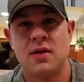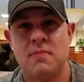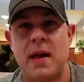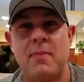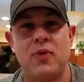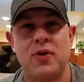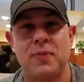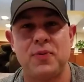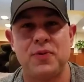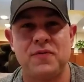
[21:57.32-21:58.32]
Matt Porter
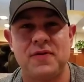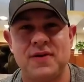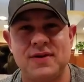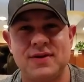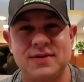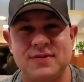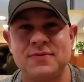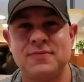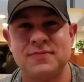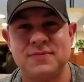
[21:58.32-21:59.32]
approved. Boom, very easy.